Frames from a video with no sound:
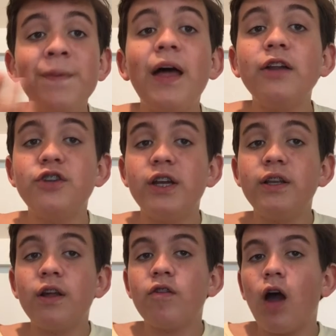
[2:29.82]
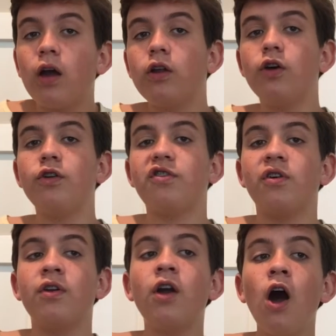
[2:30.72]
that gene does not include a
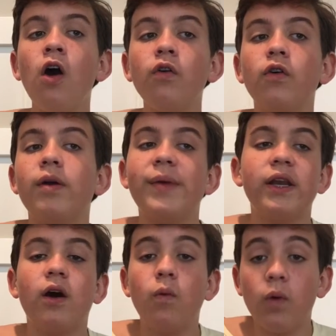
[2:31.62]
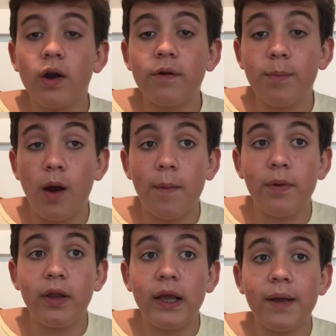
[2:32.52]
certain cone or it might not work
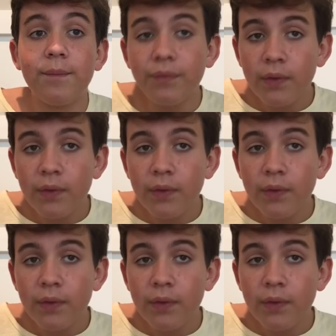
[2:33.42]
properly.